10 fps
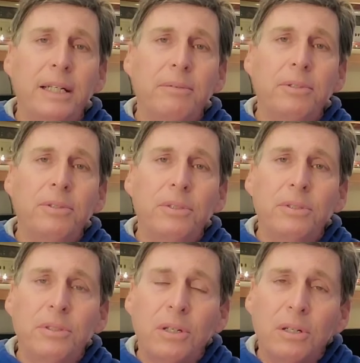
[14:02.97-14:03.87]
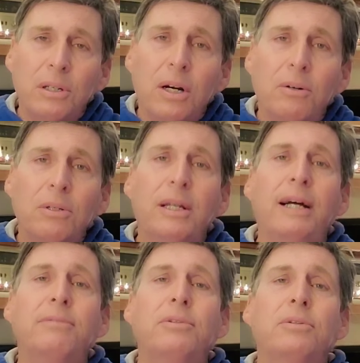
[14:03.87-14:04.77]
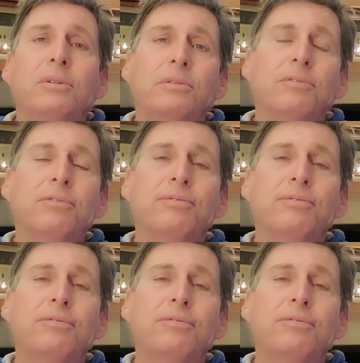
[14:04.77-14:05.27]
There was this low level